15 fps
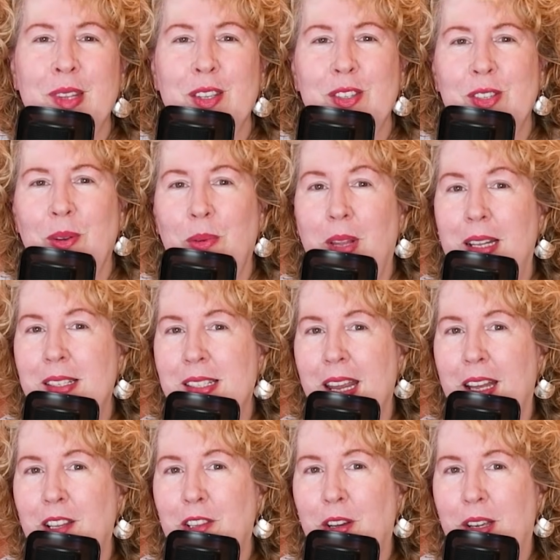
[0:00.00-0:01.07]
So let's
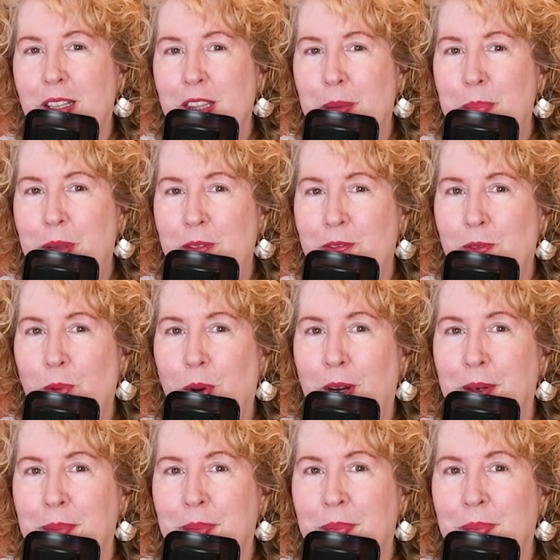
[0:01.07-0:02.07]
take a look at the before.